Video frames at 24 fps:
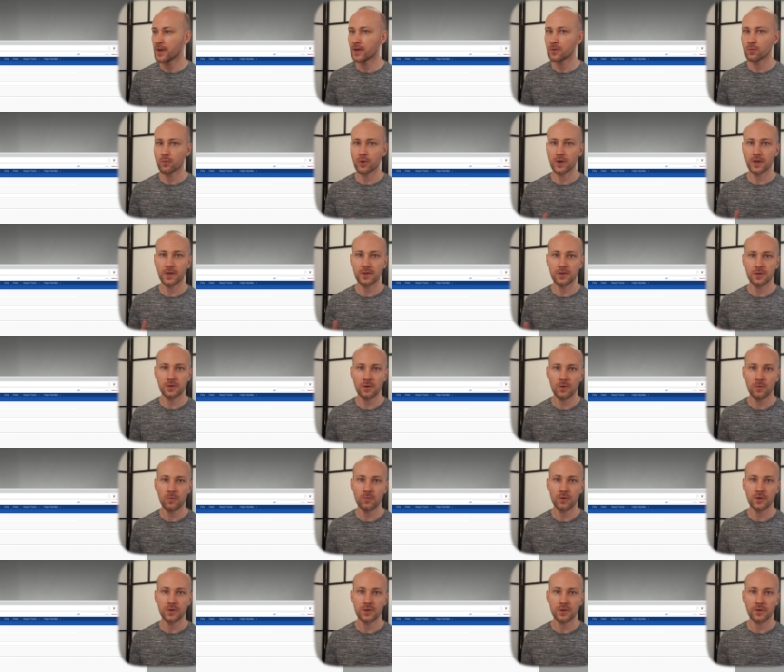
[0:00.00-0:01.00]
And what I
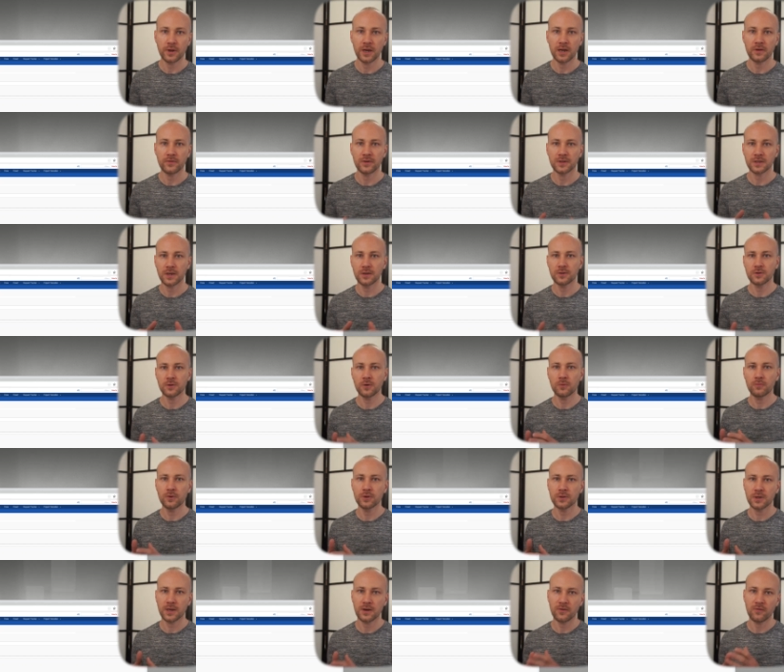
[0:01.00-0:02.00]
don't want to have is I don't
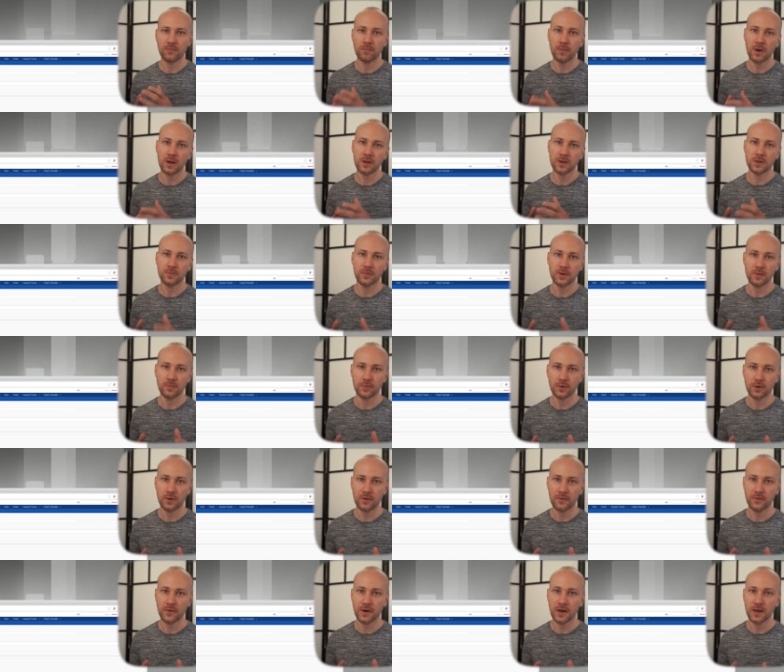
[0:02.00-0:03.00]
want to have multiple
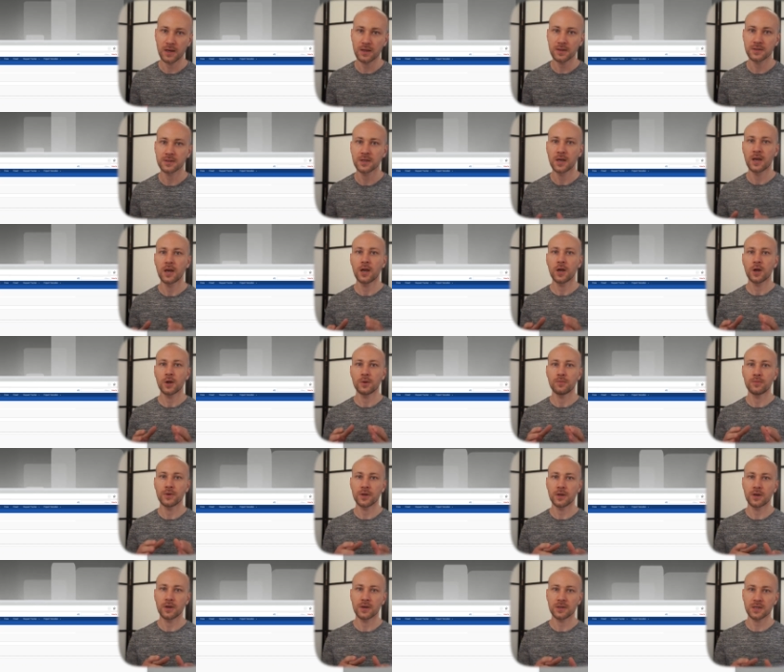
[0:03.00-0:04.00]
profiles
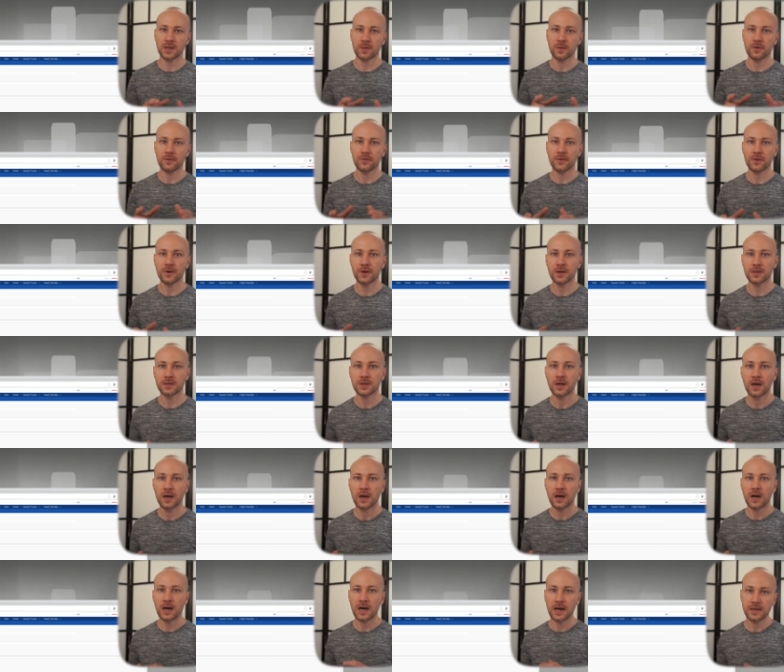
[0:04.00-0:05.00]
because I'm afraid
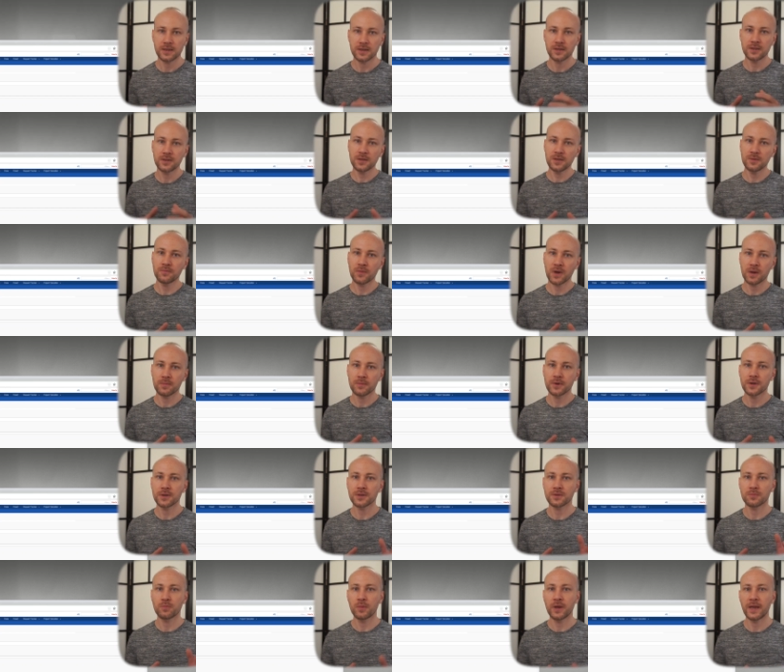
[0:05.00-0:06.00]
other team
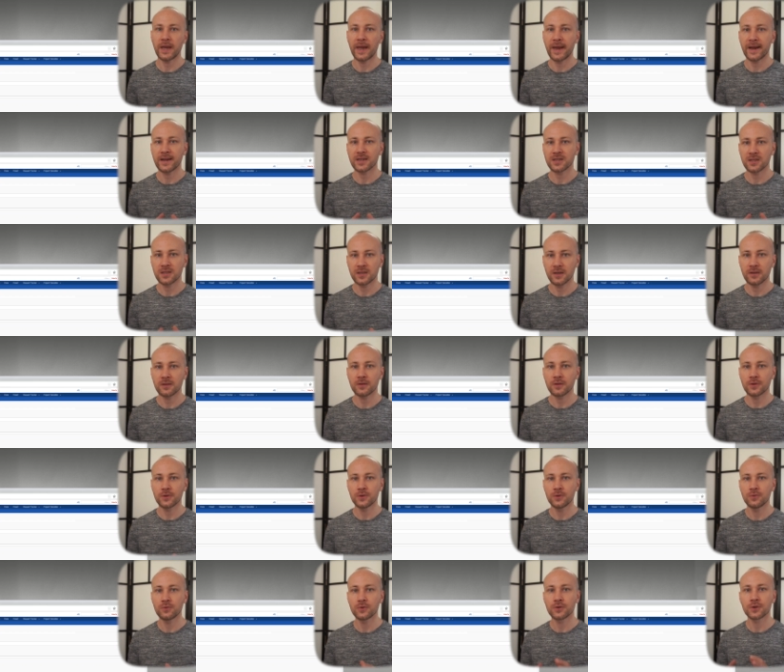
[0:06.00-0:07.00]
members may
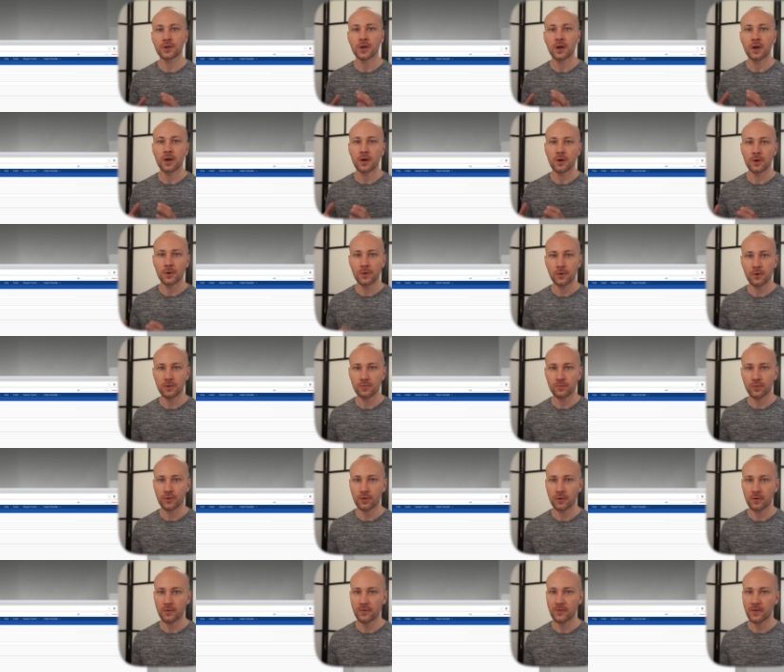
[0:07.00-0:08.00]
accidentally use wrong
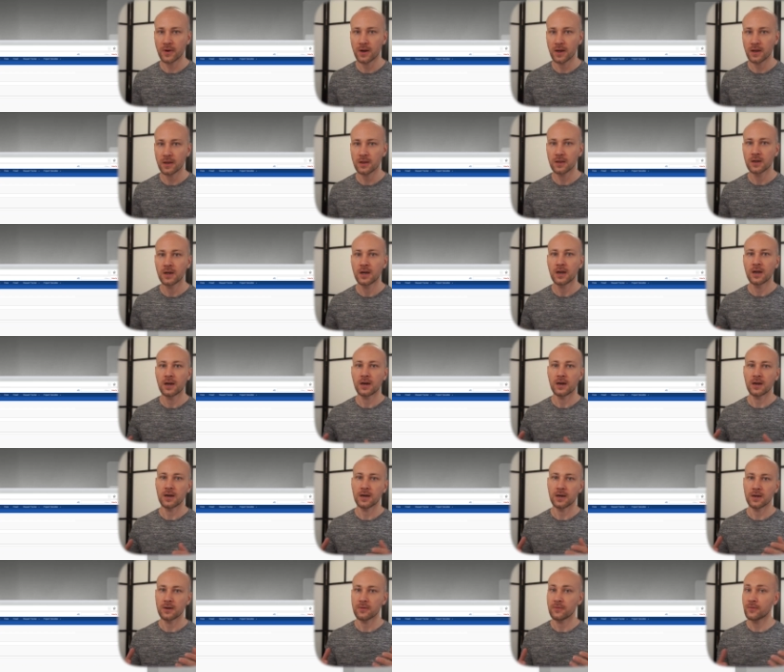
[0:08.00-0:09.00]
profile
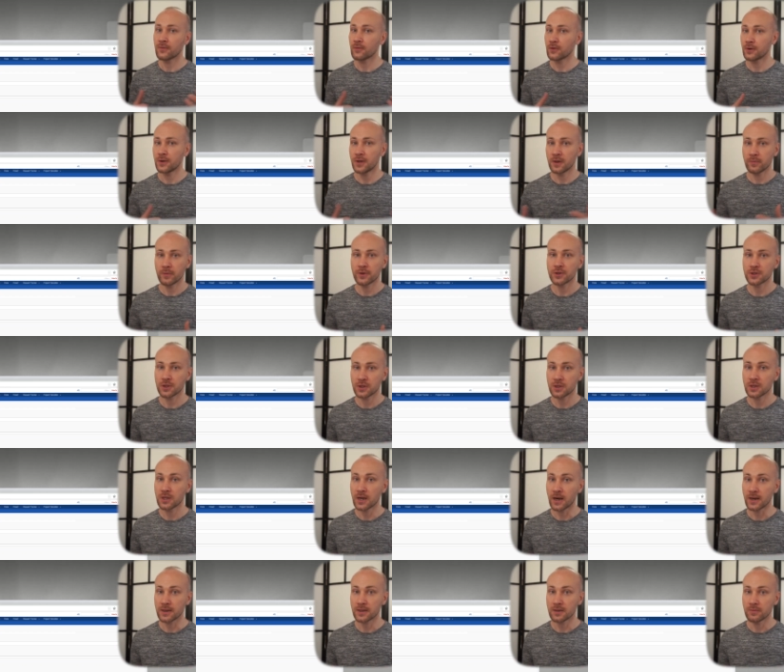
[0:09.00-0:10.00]
uh, for imaging
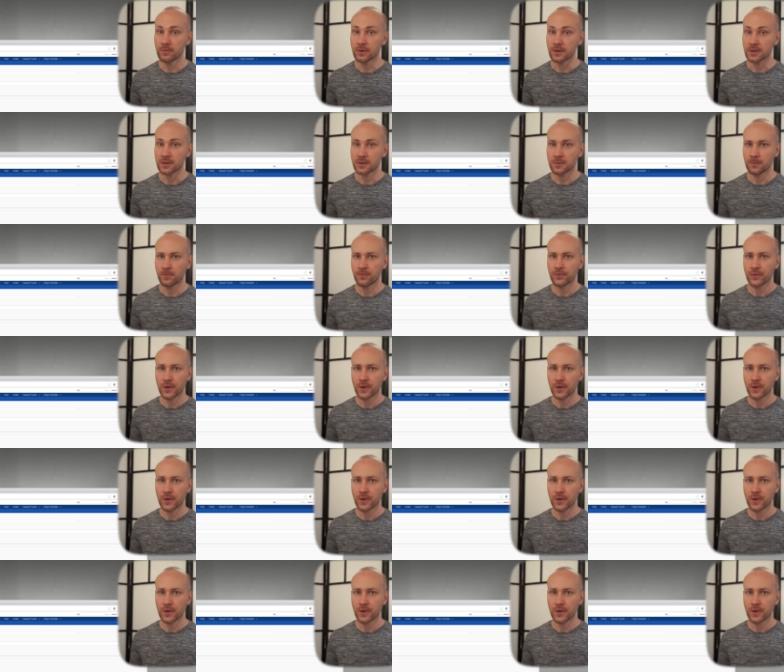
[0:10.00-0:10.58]
documents.